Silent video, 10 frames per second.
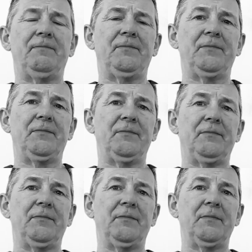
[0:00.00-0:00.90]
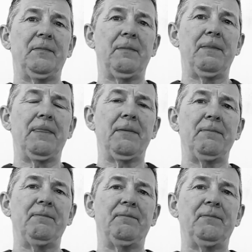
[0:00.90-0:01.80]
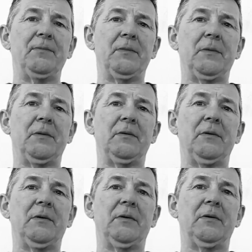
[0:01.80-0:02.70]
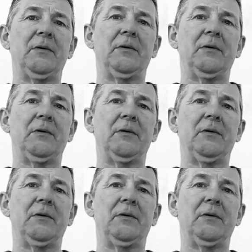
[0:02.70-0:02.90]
Nobody speaks.